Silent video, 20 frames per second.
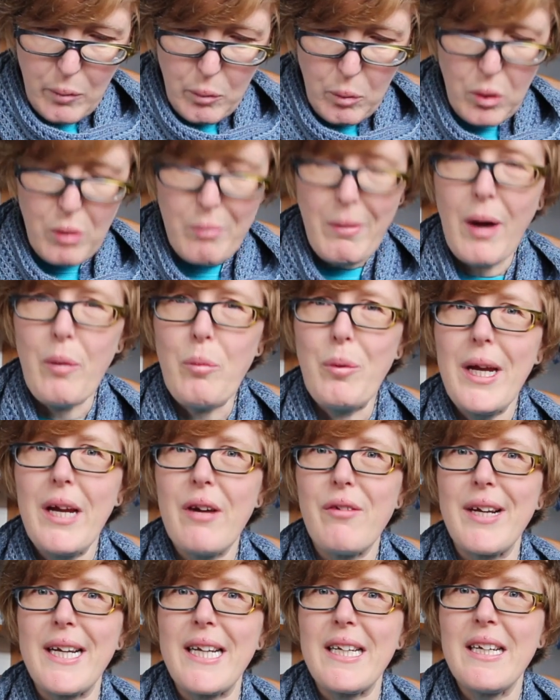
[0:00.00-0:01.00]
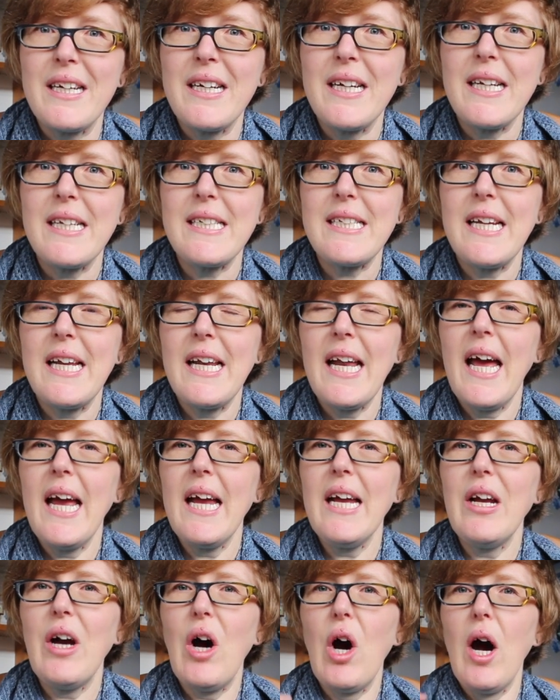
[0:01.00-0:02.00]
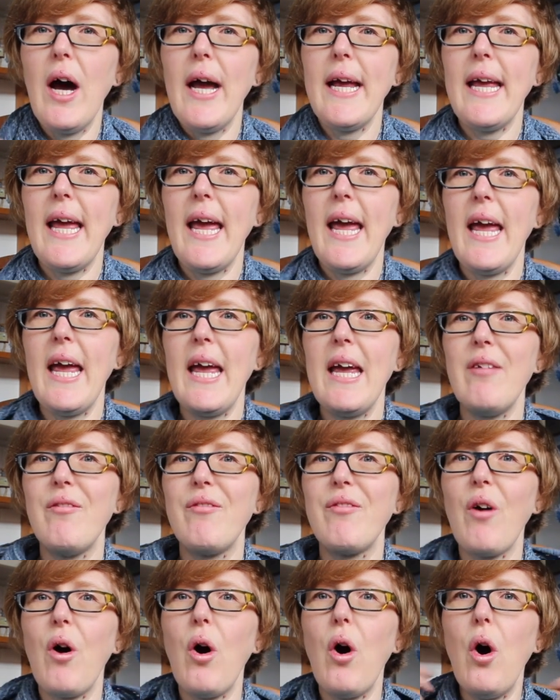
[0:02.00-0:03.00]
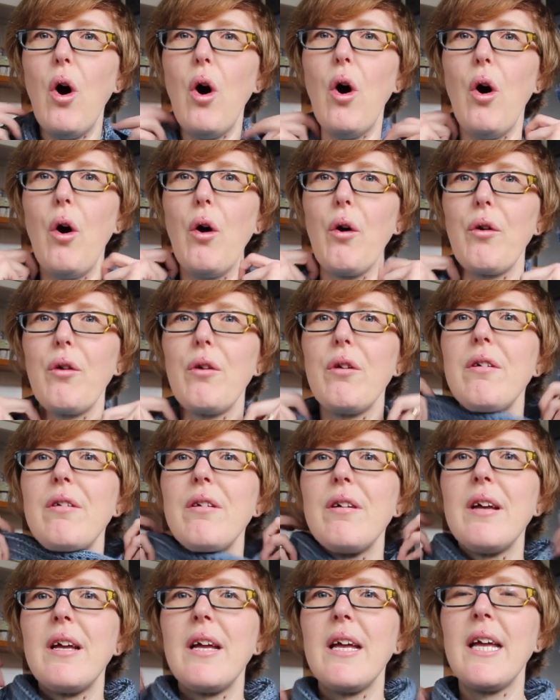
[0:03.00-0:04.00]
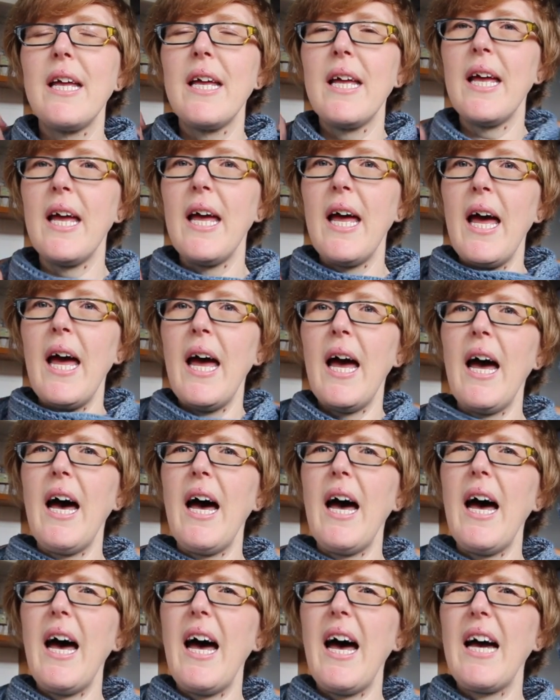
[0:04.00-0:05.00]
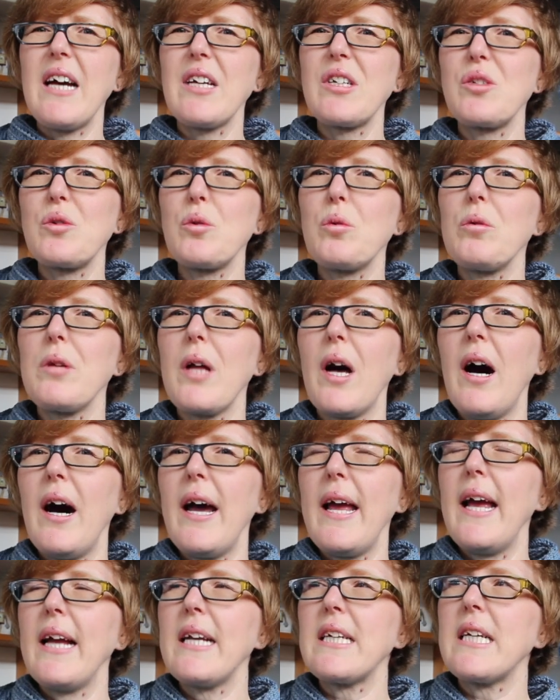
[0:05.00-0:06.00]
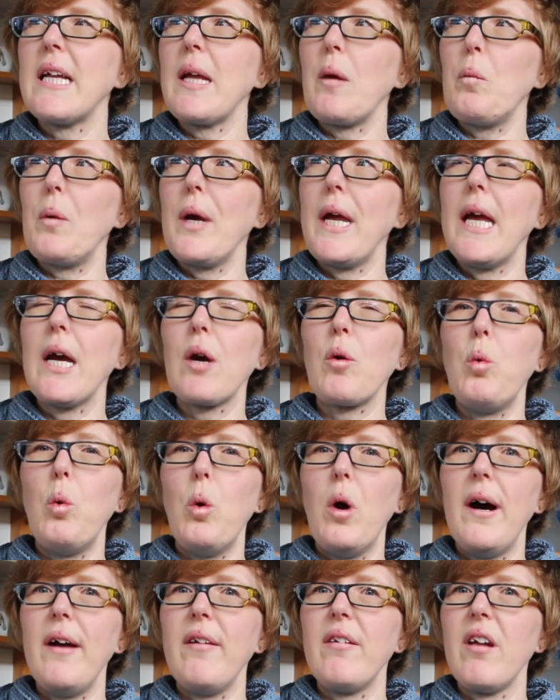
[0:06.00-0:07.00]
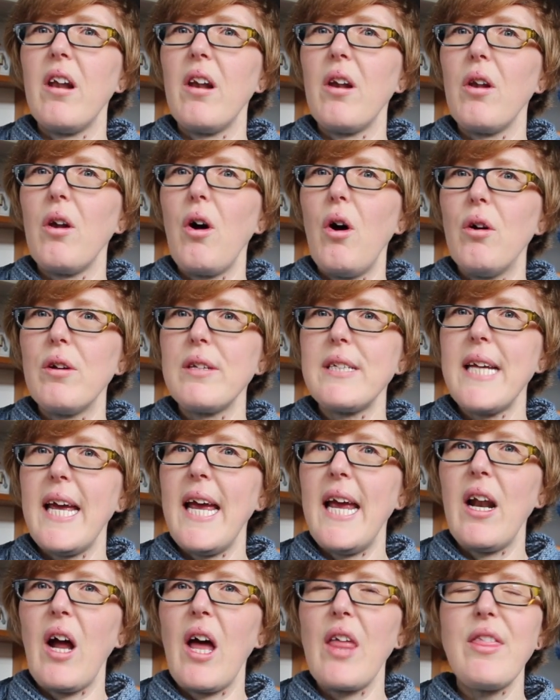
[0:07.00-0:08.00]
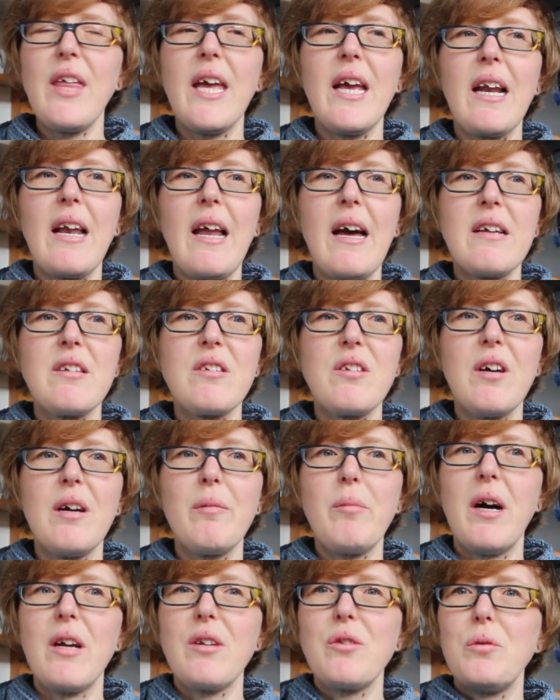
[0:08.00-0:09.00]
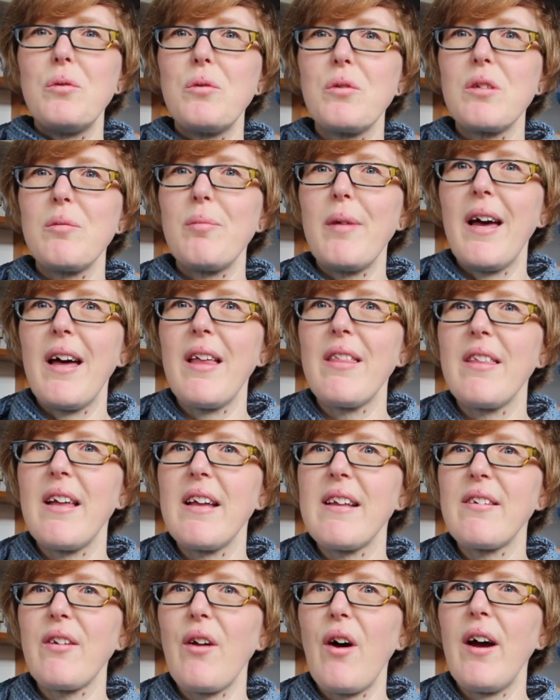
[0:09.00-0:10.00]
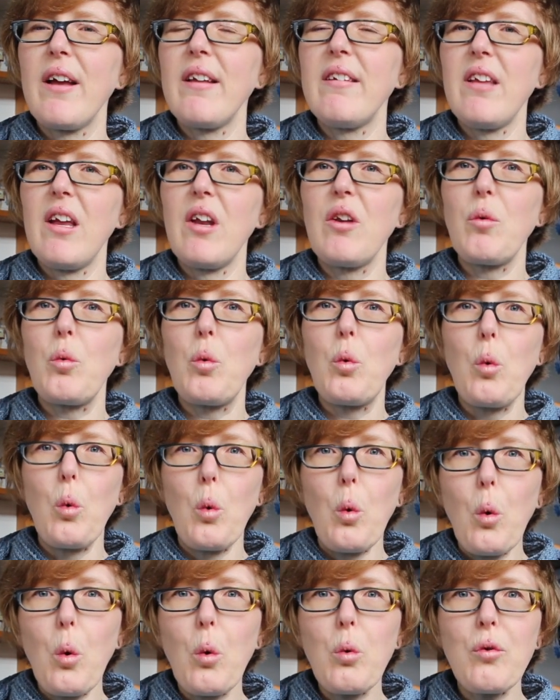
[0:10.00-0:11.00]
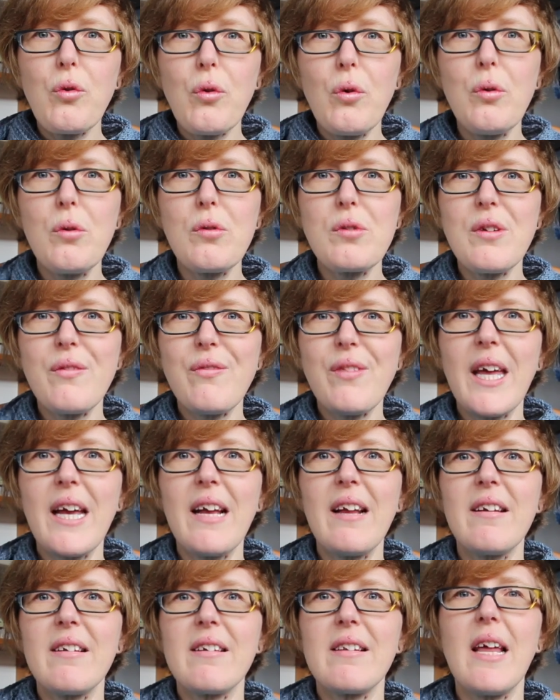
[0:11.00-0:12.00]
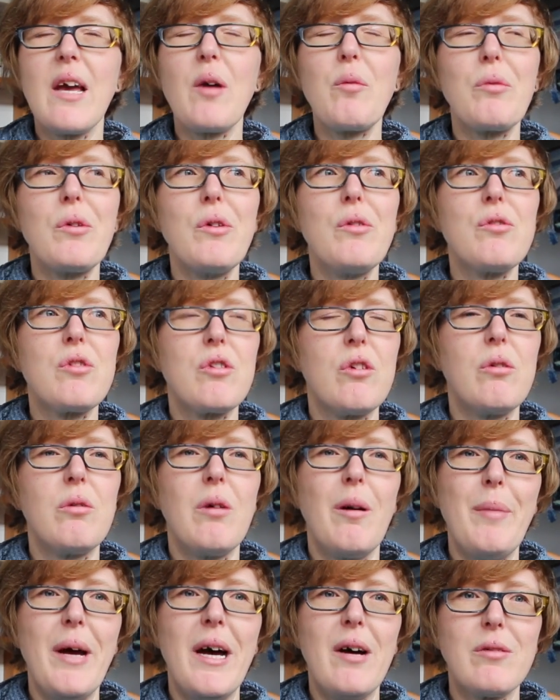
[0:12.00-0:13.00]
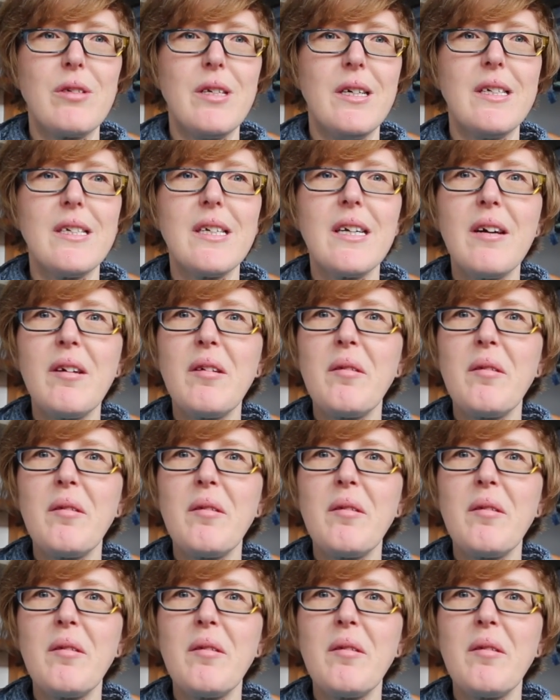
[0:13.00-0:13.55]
what am I wearing? Today I have on a shawl that I actually wear quite a lot, and I think last time I talked about this I said all sorts of things that weren't true about it,